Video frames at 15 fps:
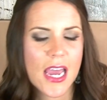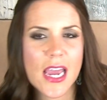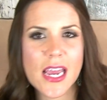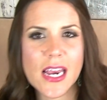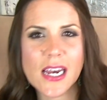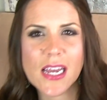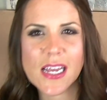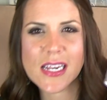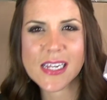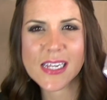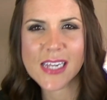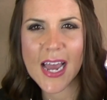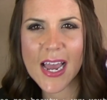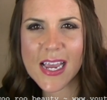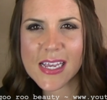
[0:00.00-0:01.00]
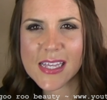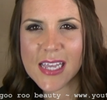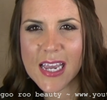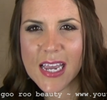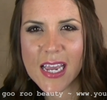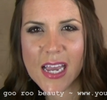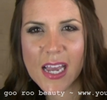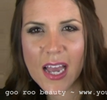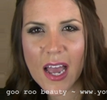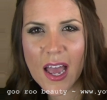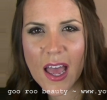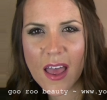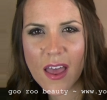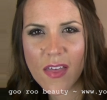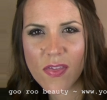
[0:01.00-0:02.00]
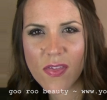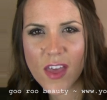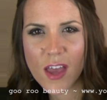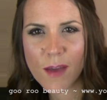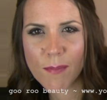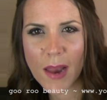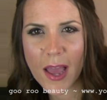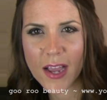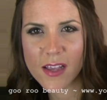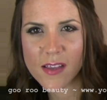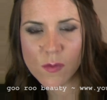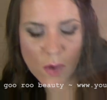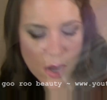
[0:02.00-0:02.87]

in Daisy and they're black as